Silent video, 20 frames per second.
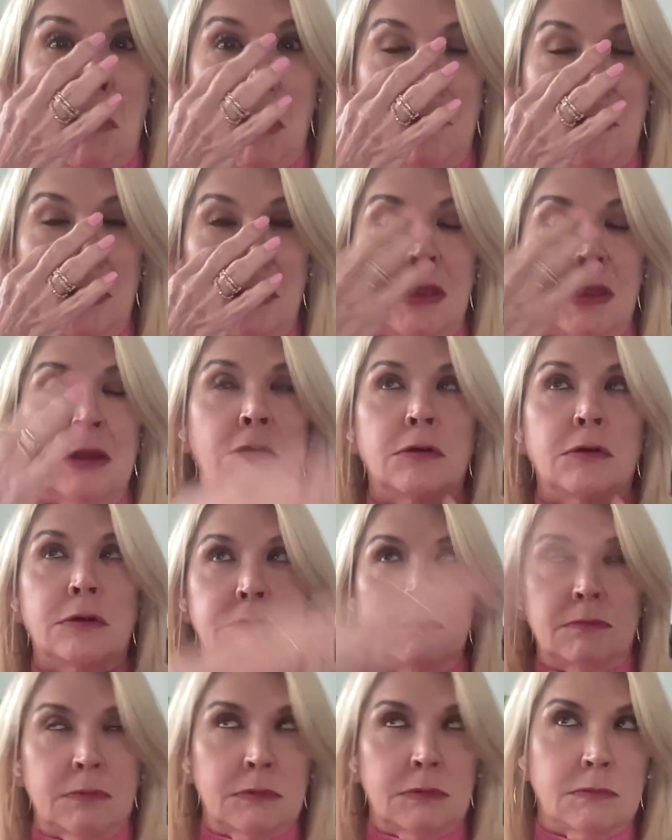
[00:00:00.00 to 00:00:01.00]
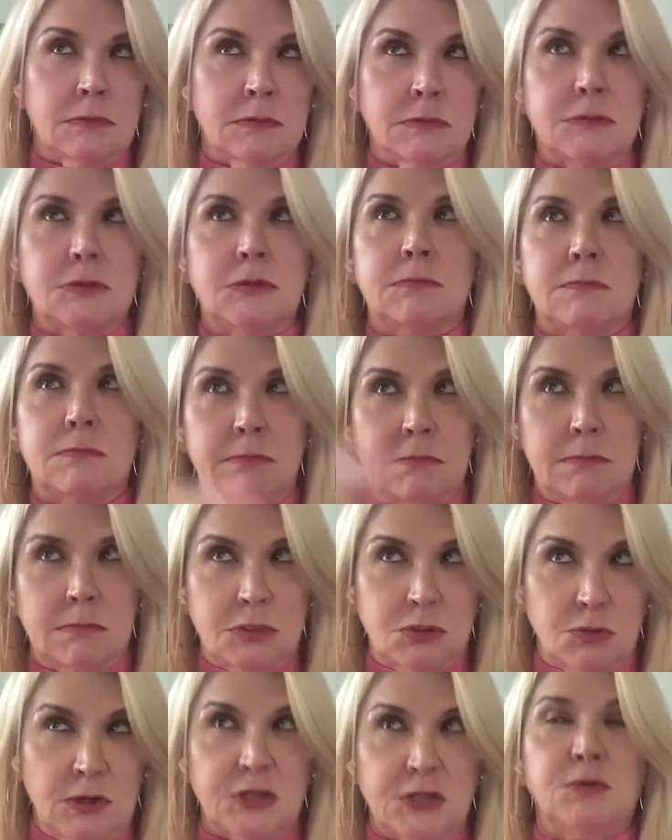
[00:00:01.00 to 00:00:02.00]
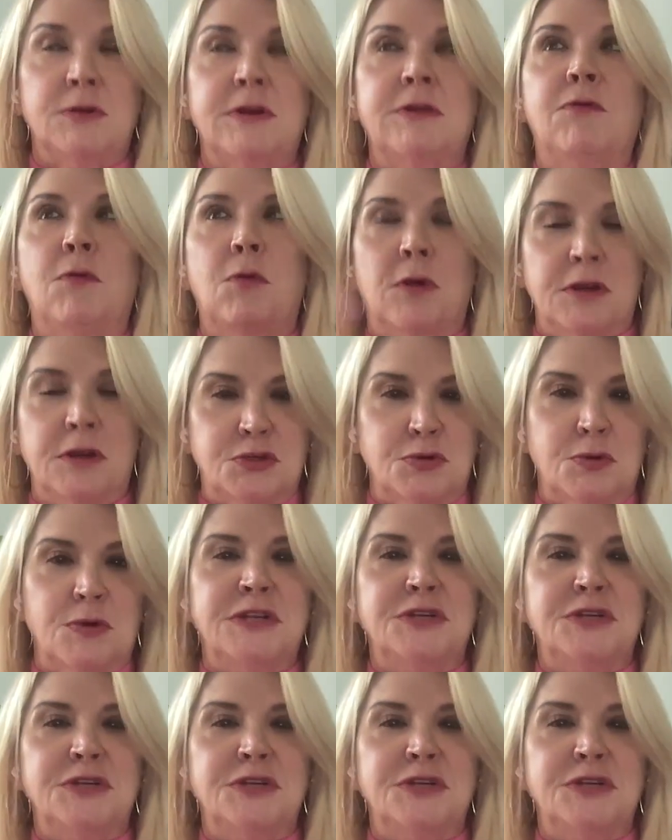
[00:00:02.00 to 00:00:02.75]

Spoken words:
Later in 2024 and